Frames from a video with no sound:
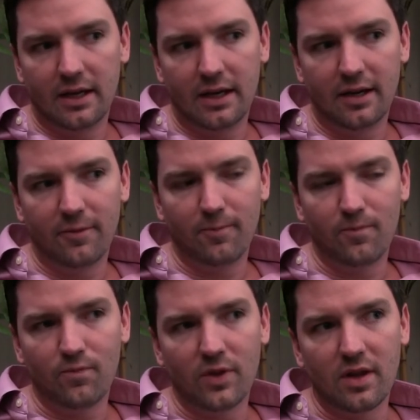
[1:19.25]
uh,
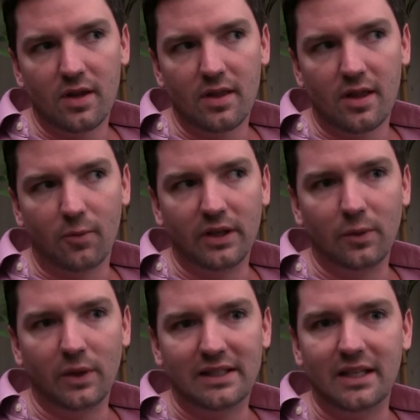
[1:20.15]
that we,
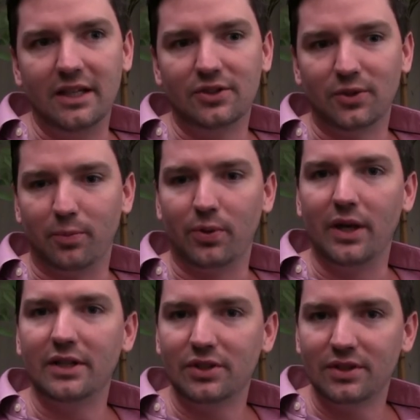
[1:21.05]
we teach or
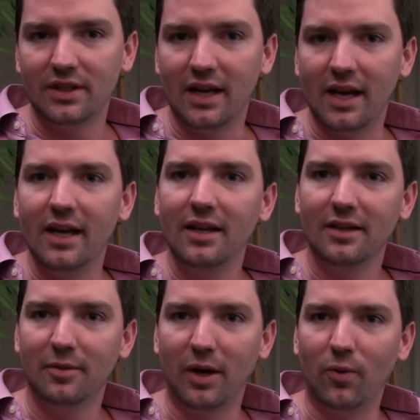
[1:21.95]
preach today
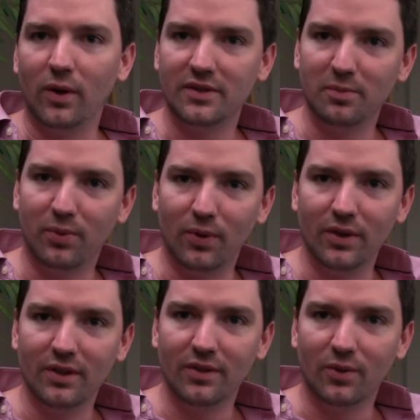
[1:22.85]
about what's
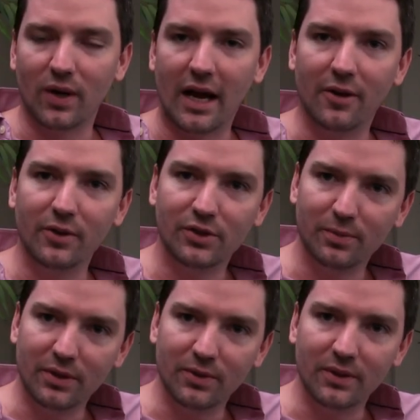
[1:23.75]
important or how you
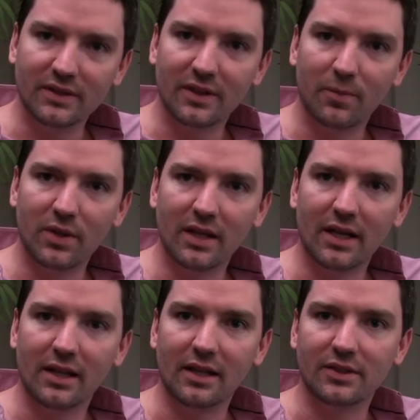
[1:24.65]
should be doing
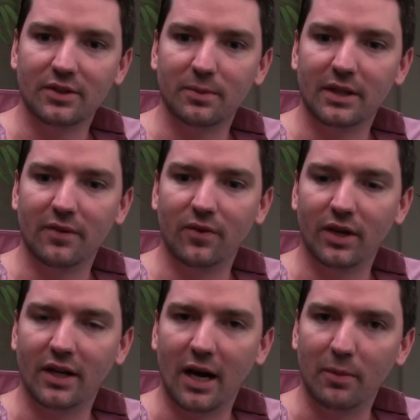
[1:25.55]
something, I think is going to become
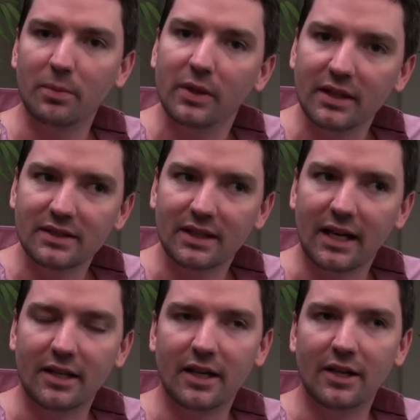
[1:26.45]
very commonplace. Like,
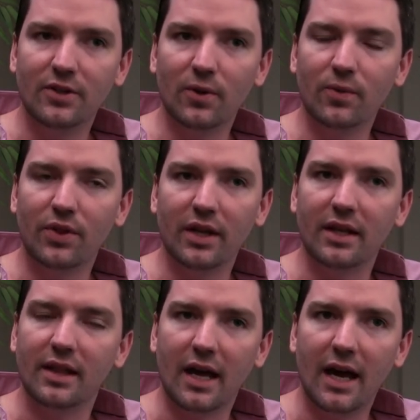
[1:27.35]
I, I don't
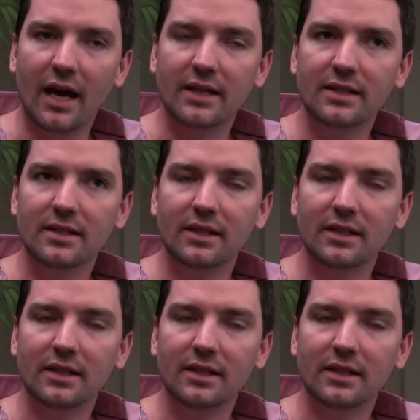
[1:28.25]
think that